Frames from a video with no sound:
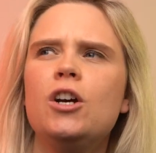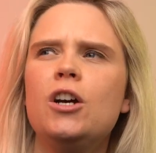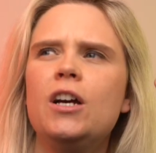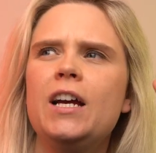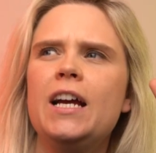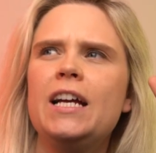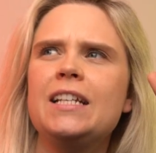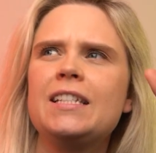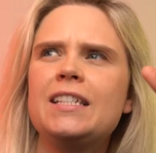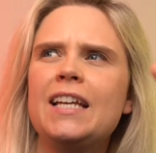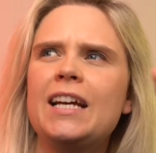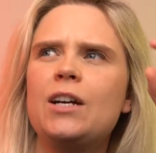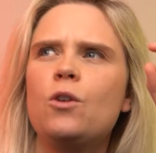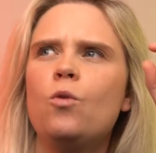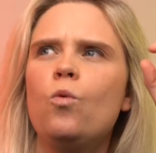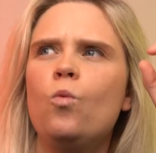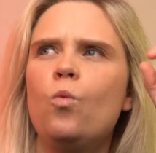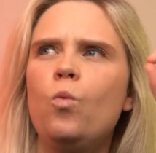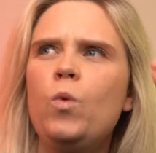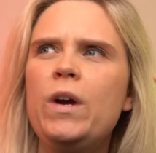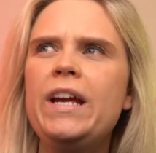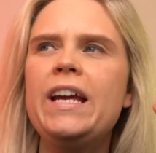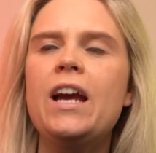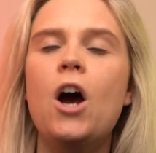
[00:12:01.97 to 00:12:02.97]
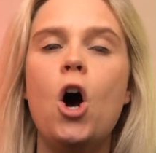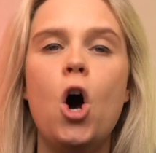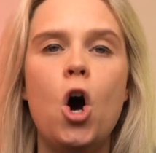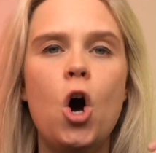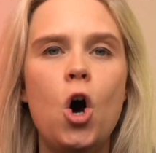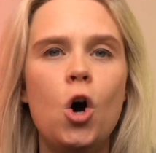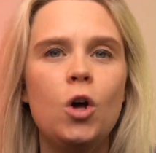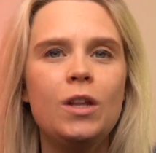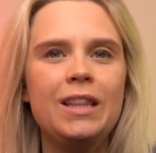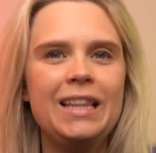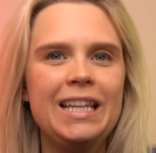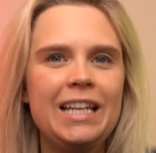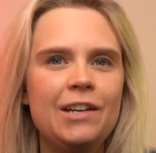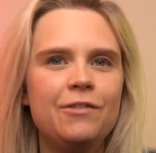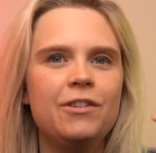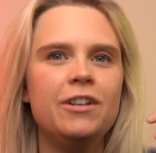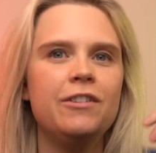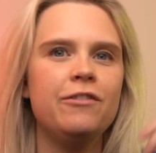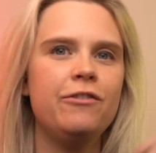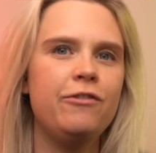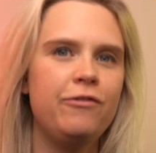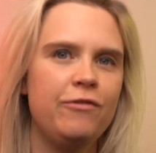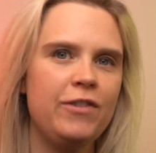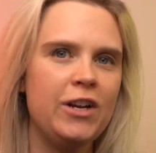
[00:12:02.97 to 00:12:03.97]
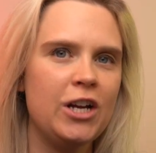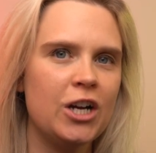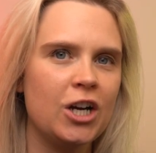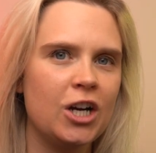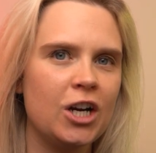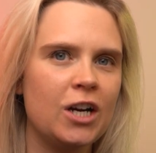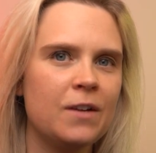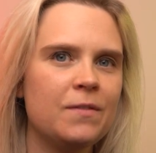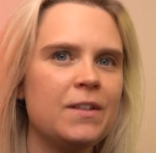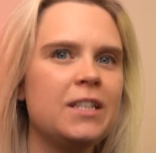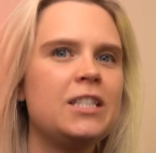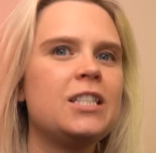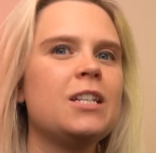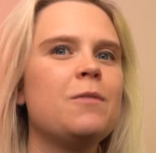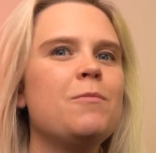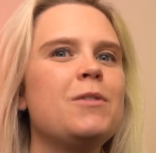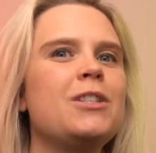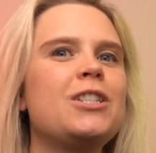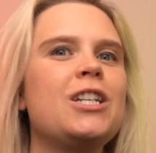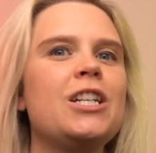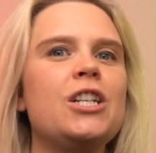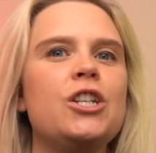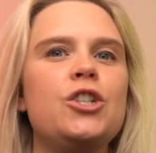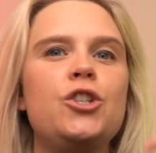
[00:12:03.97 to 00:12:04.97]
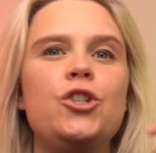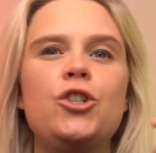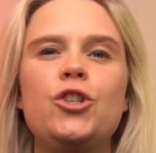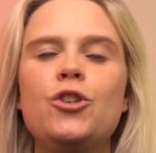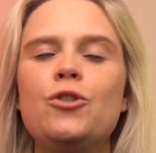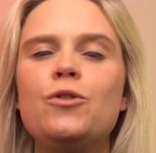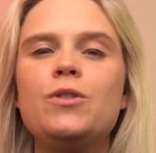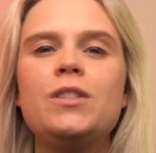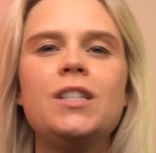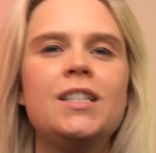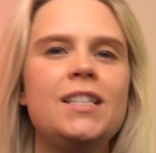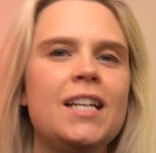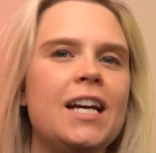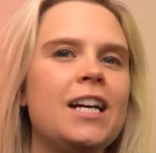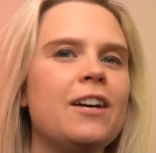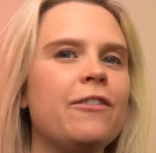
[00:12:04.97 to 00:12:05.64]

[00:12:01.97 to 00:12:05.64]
it's like we all live in fear that someone's going to choose to take